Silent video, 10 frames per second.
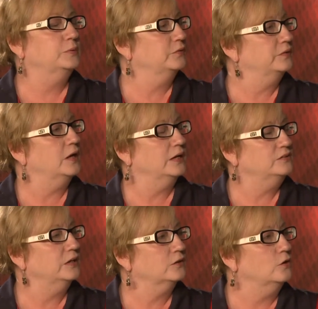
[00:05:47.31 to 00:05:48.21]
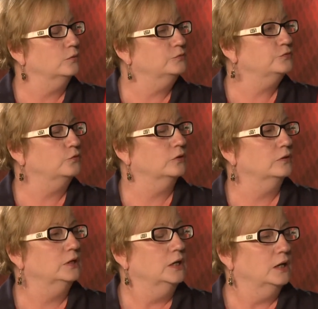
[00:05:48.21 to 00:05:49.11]
build the high-tech homes
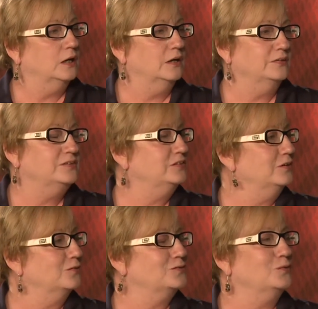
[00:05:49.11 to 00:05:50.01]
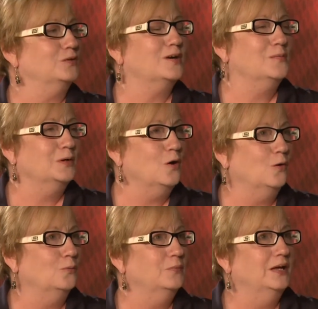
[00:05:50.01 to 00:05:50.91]
for these heroes who are coming
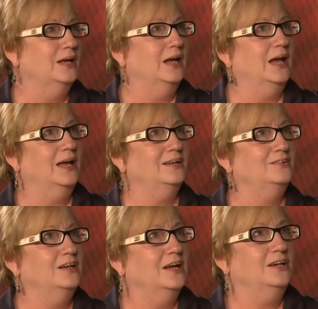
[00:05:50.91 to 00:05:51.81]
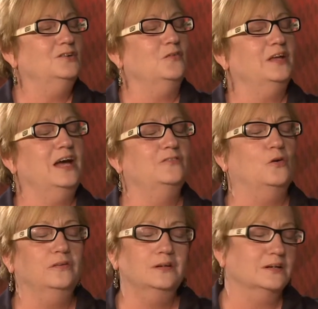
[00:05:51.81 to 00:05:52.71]
home. And, you know, they have
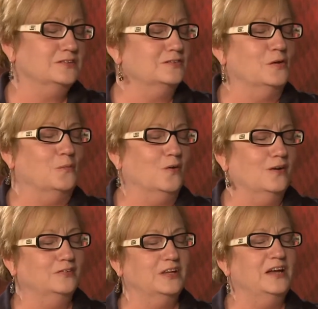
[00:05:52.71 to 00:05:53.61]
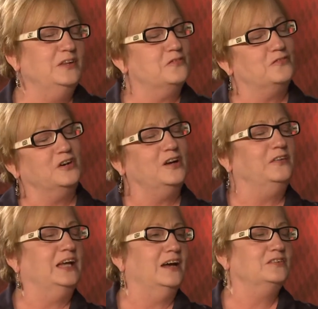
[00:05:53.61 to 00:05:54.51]
all the guts in the world, and they're free
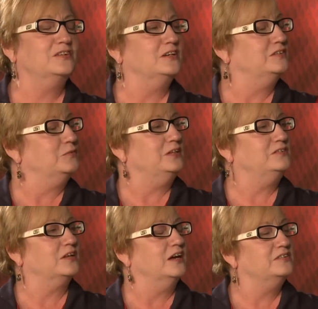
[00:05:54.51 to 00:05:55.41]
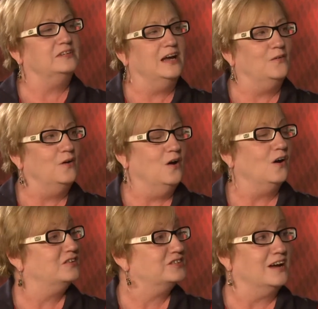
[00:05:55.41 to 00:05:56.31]
on the outside. Some of these guys now
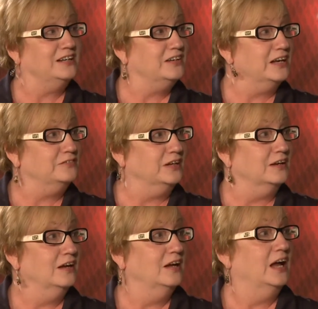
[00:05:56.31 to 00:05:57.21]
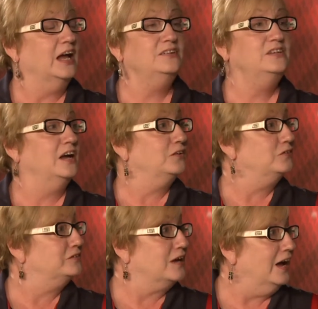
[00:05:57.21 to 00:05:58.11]
are skydiving, and Taylor
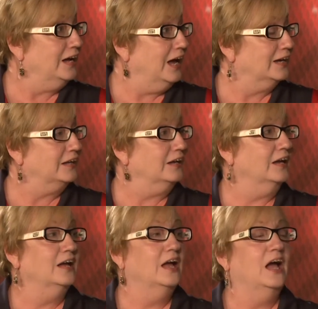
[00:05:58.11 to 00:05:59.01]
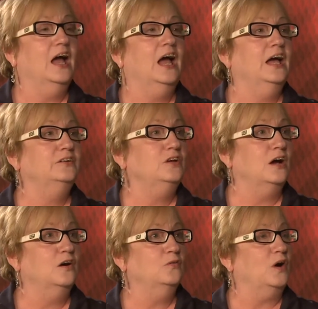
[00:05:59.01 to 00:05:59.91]
is kayaking. And
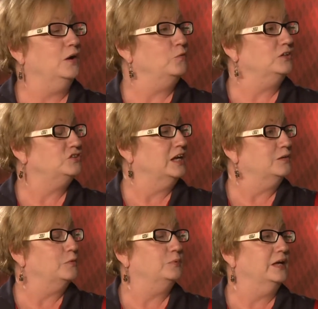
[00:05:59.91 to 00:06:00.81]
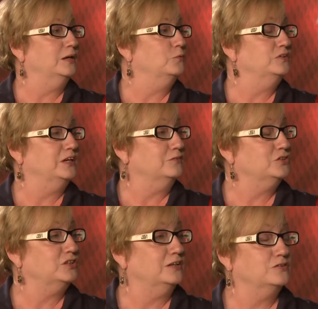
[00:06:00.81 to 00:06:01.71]
I watched Animal Planet one day. I
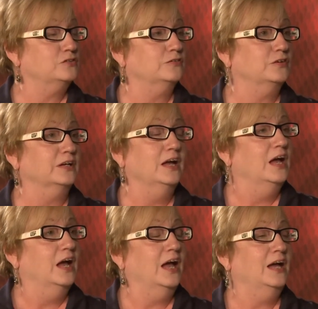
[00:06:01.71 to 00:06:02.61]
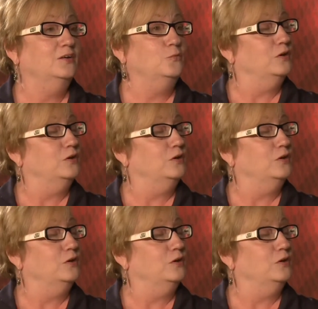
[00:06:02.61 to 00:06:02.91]
was channel surfing, and